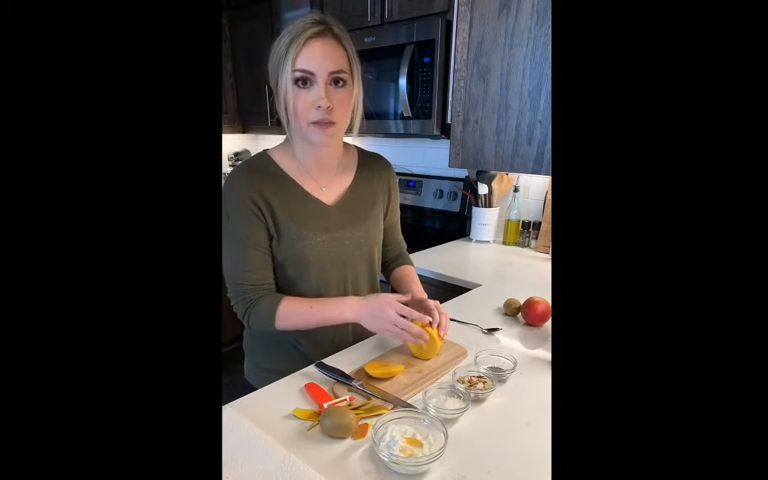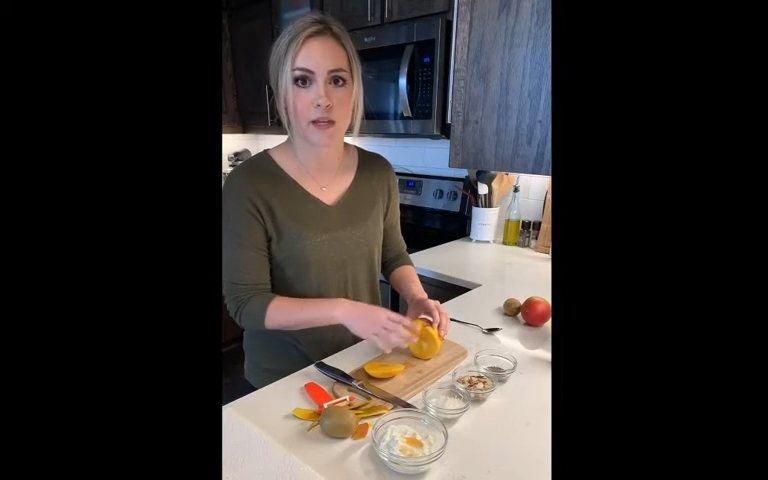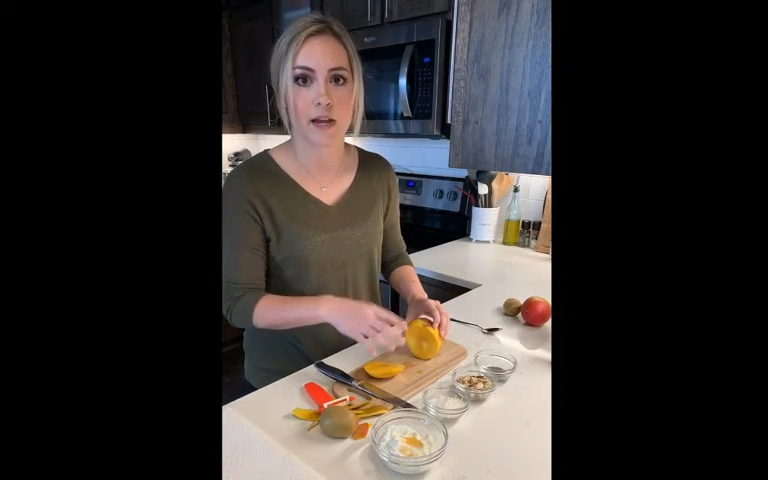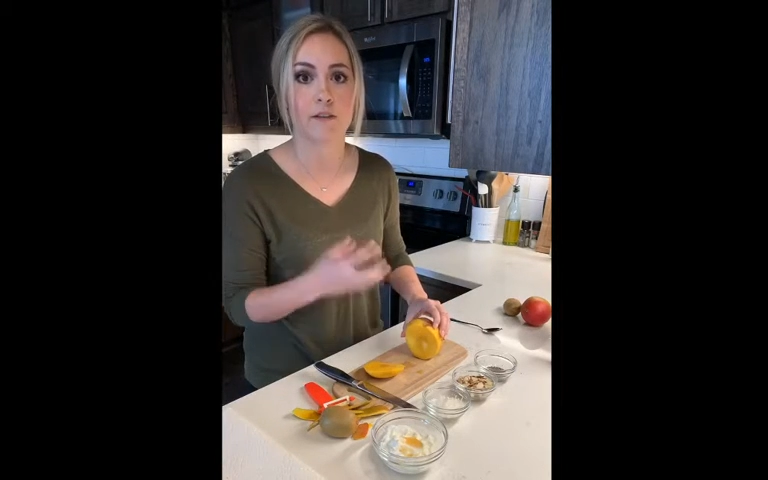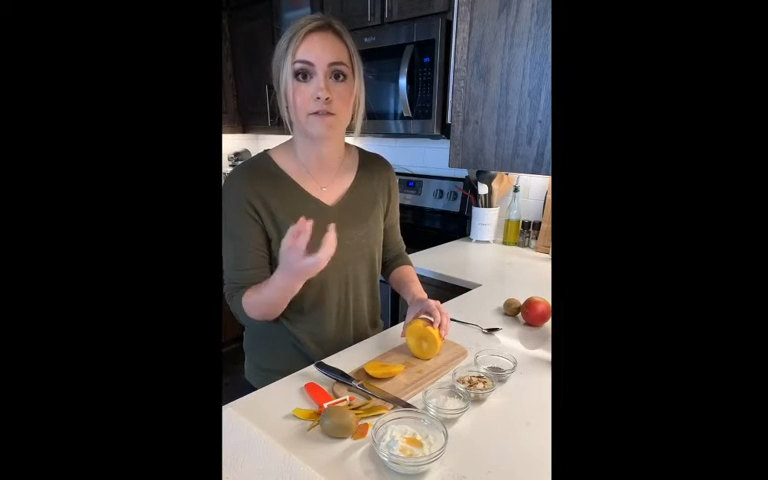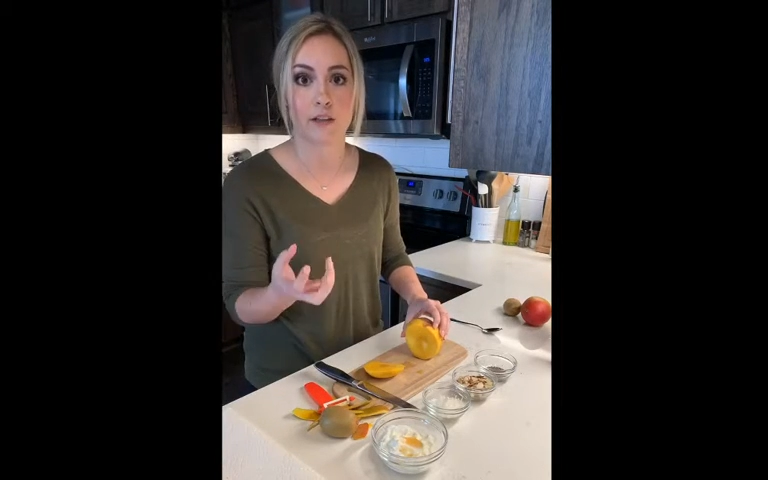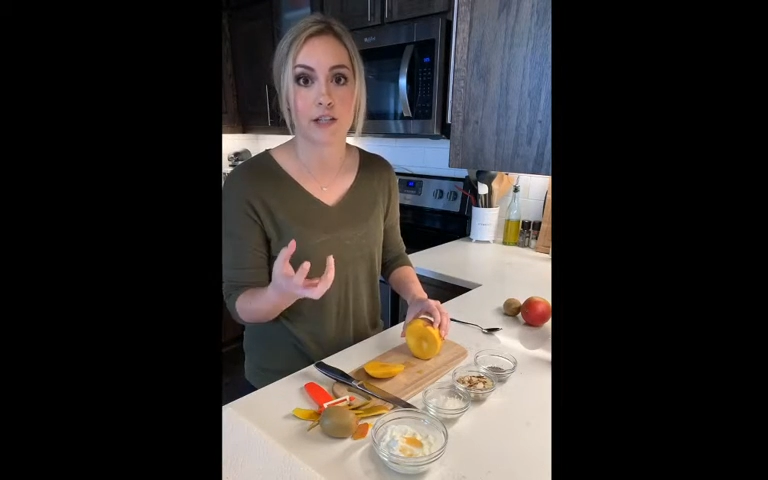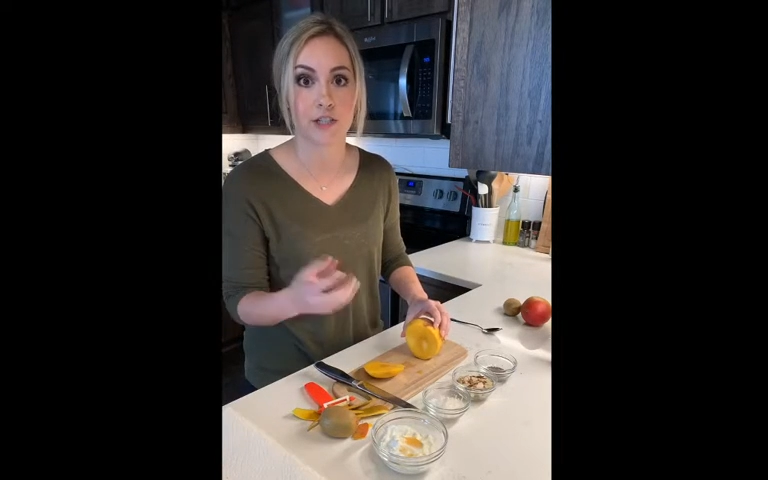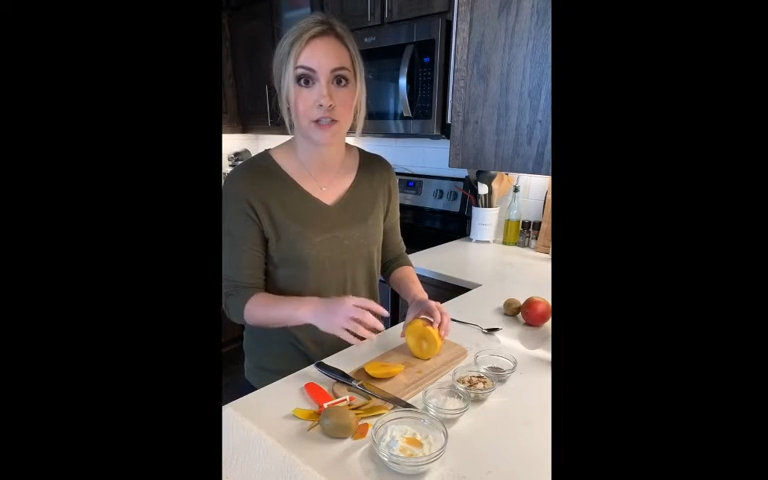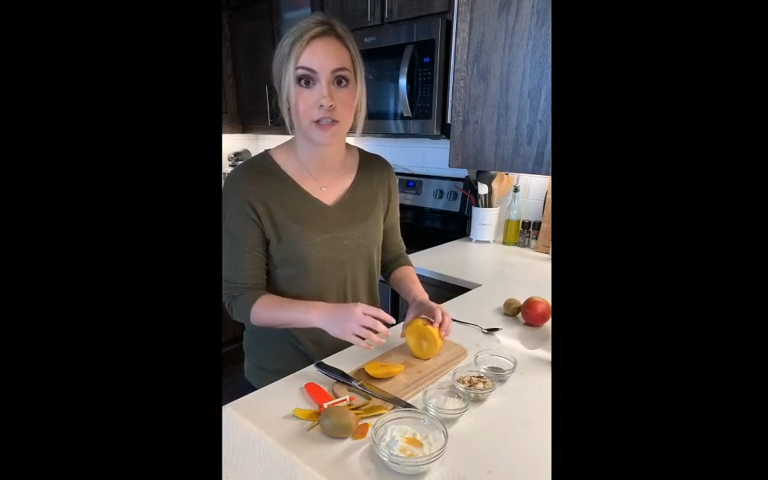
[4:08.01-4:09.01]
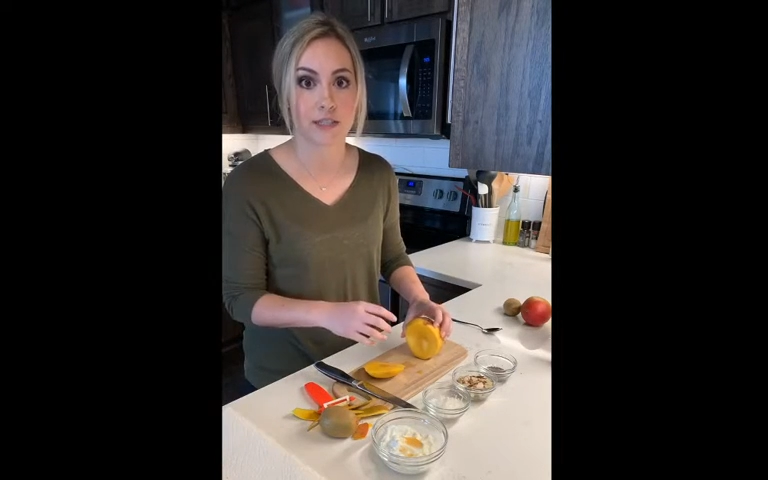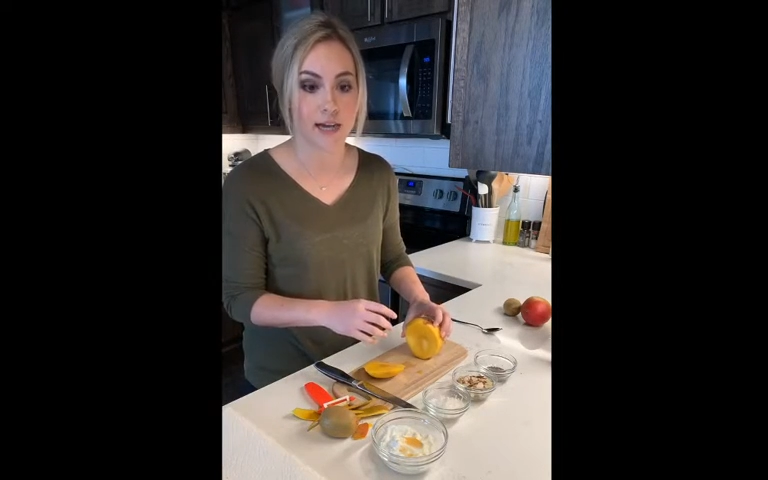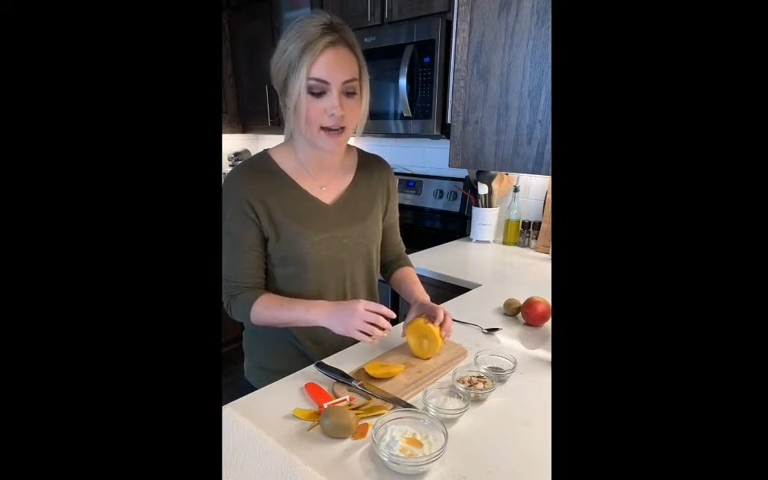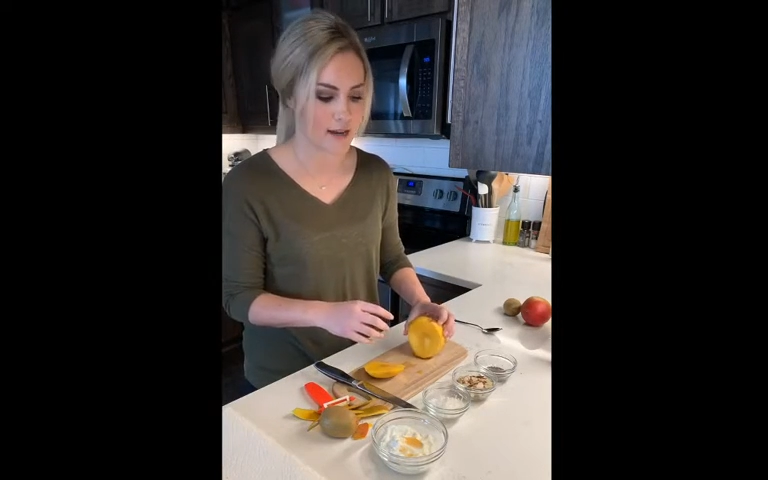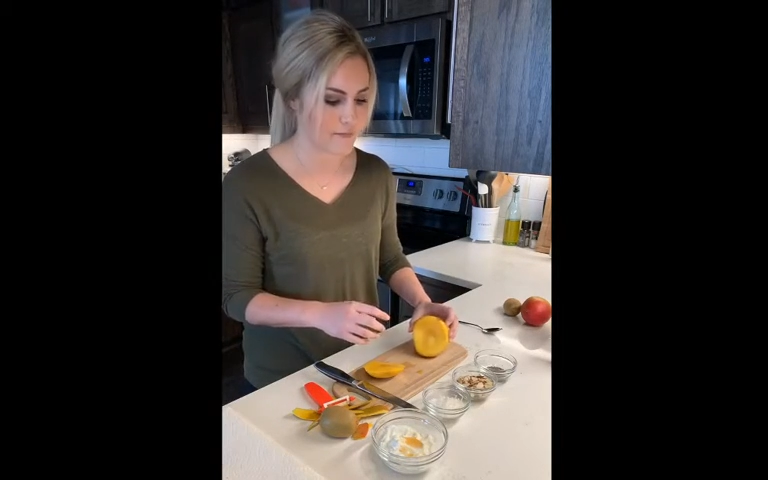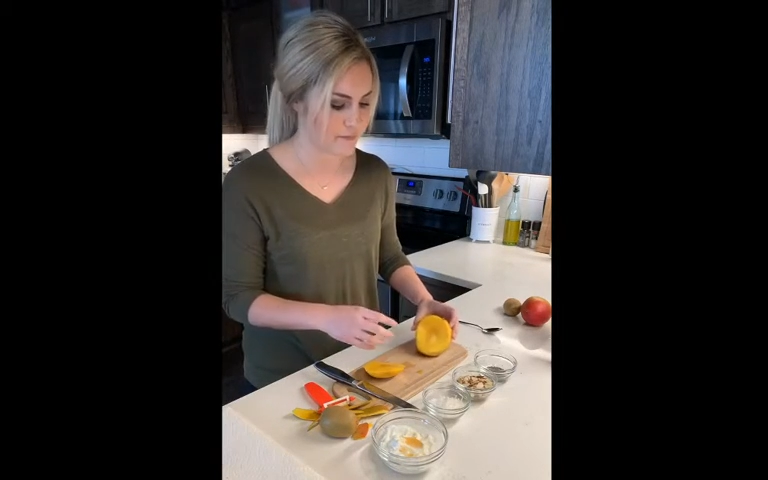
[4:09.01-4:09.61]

kind of fleshier side.